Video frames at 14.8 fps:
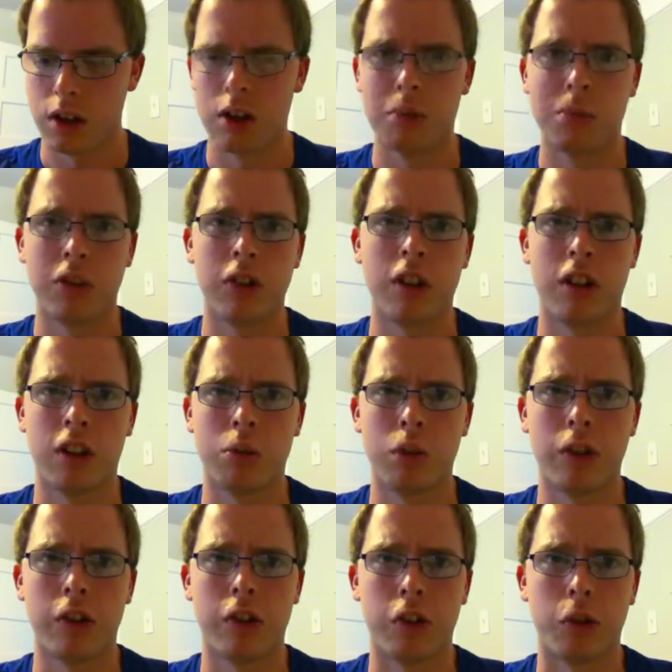But yeah, I
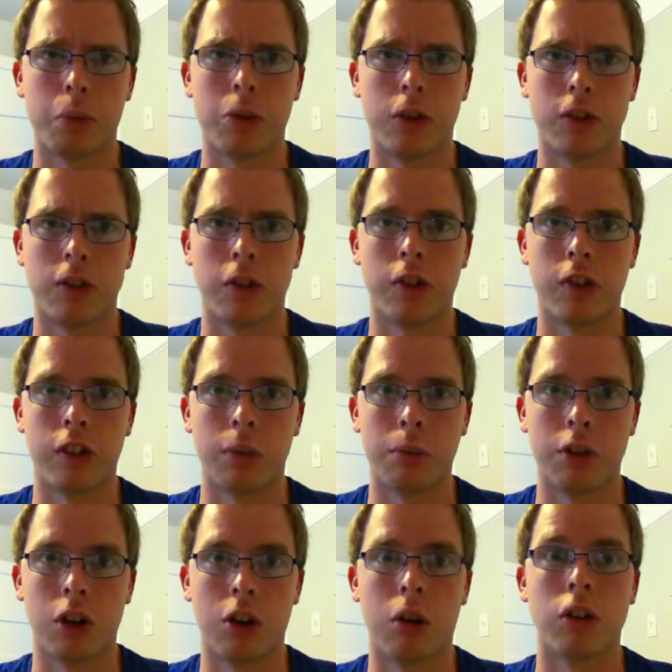was disappointed to see him
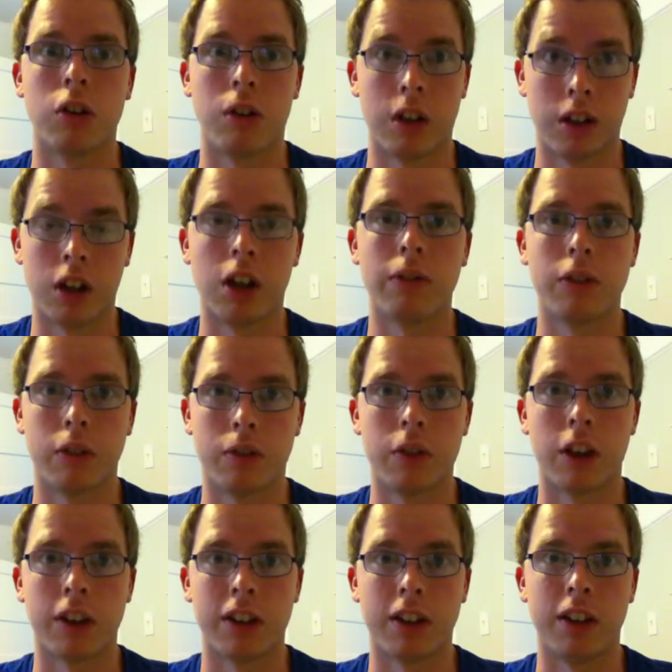go, although I love the
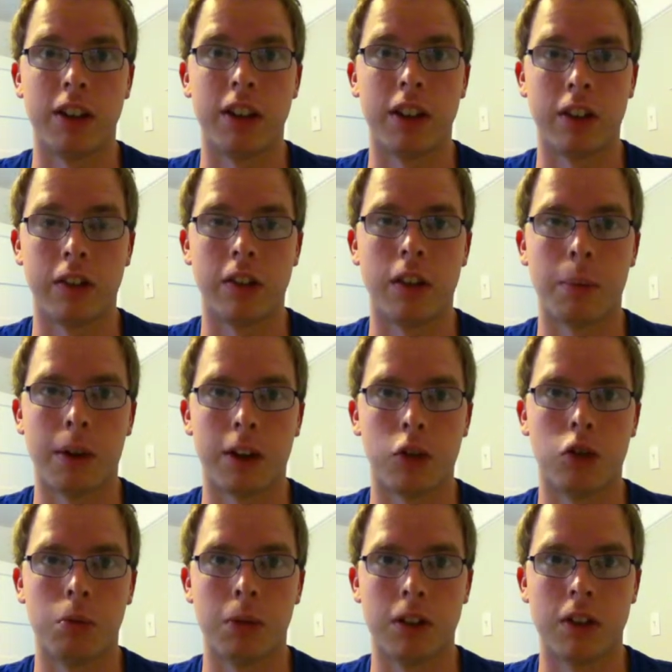fact that he ended up
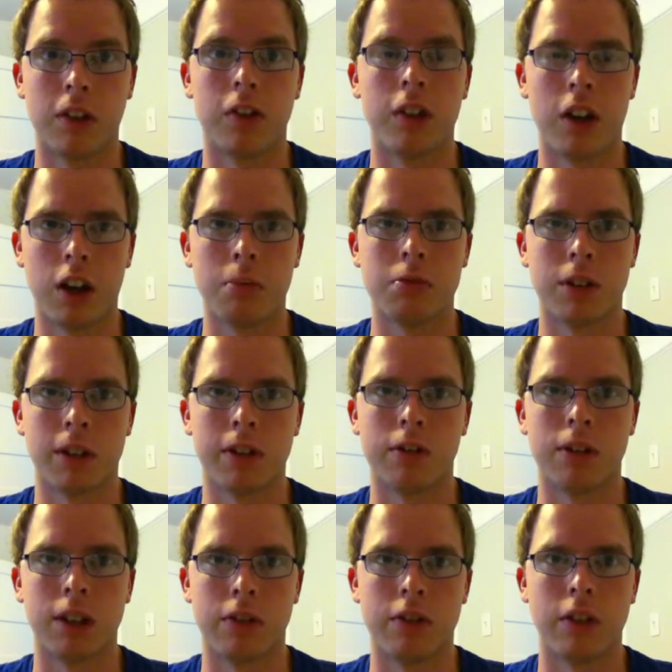actually being the tiebreaker
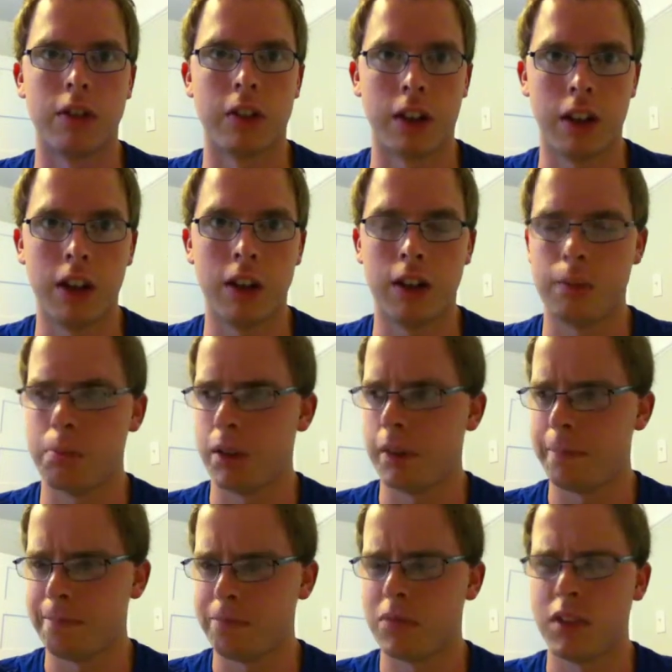and giving it to Hayden,
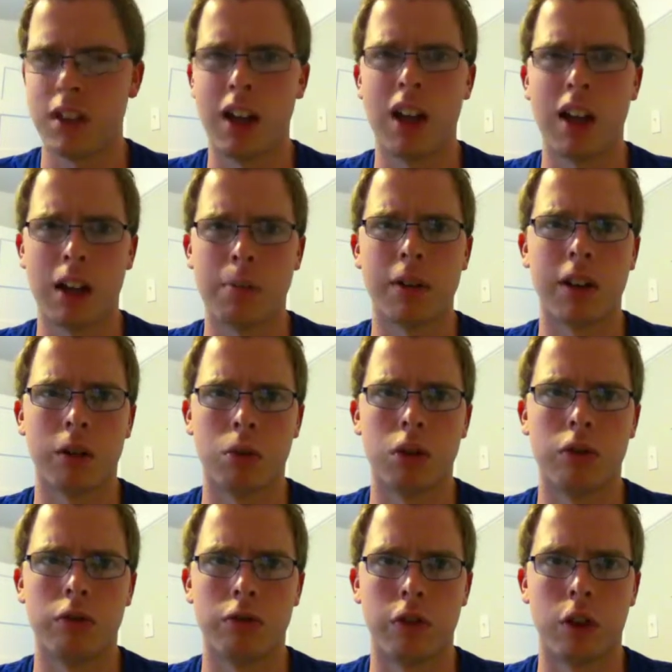but yeah, I bet I would
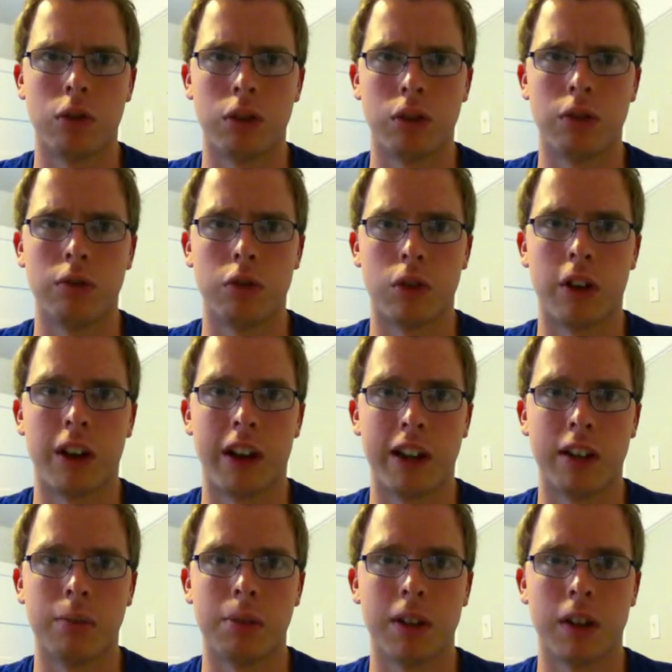have voted for
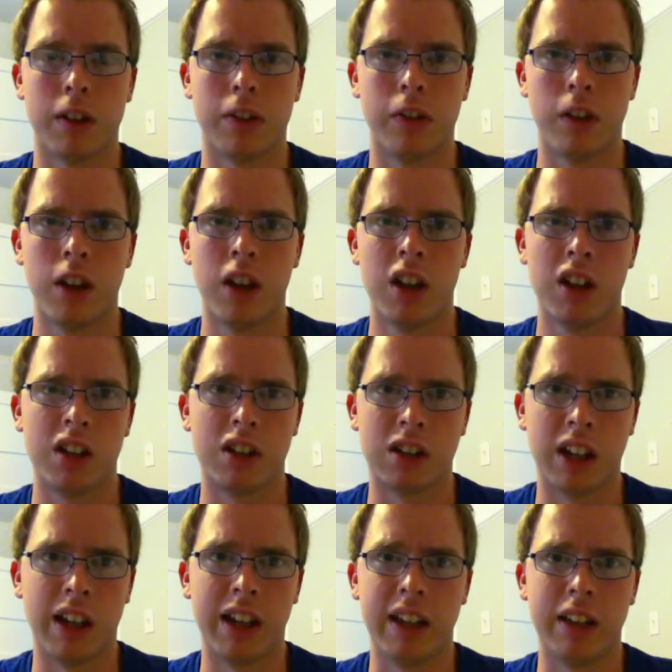Hayden because
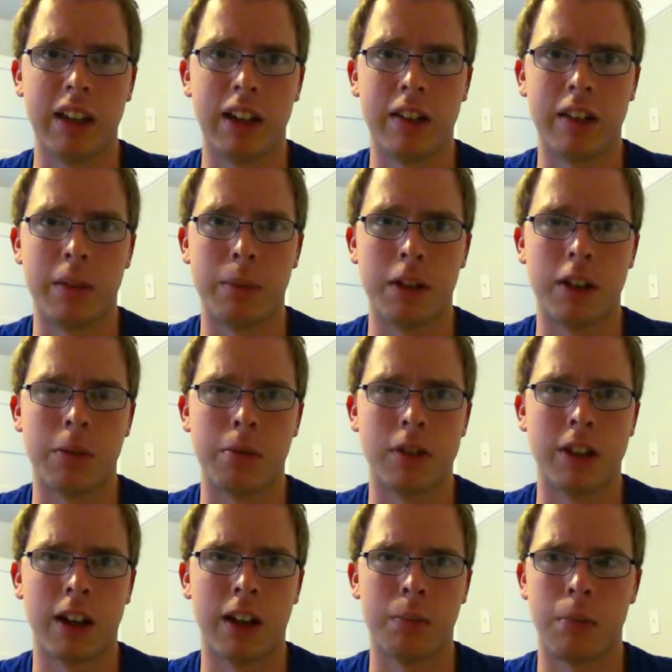Lane ended up being the
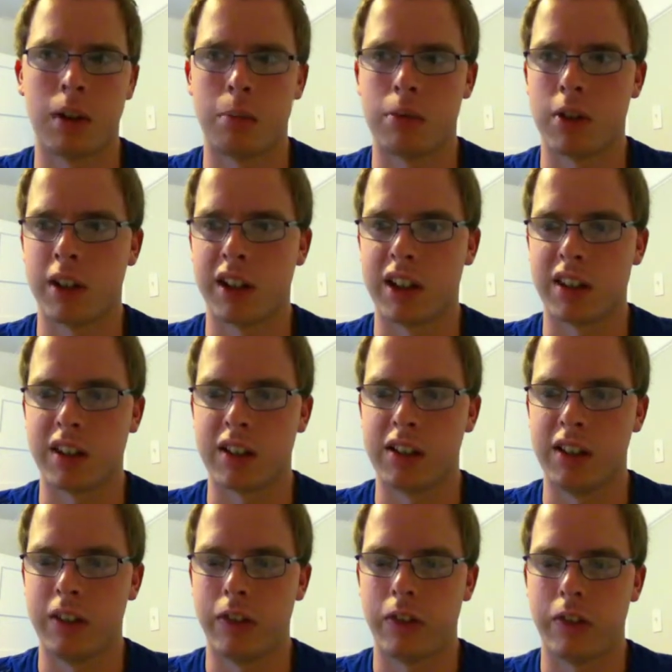brigade member I got the
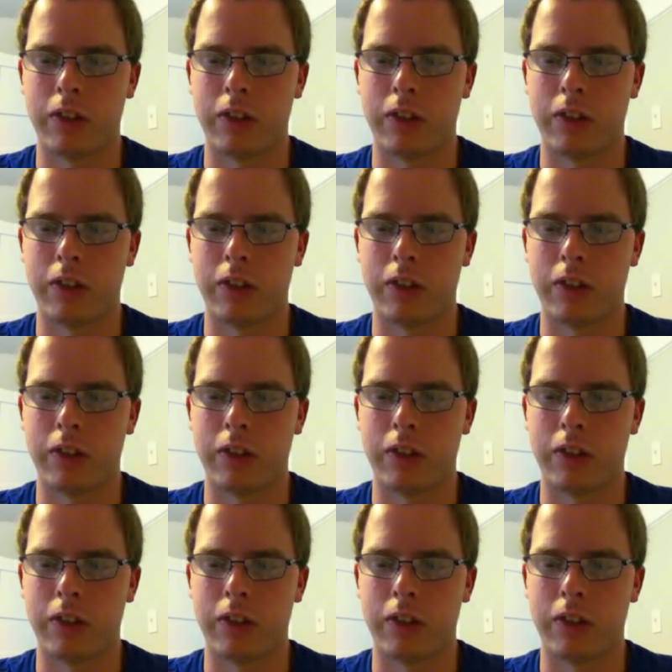least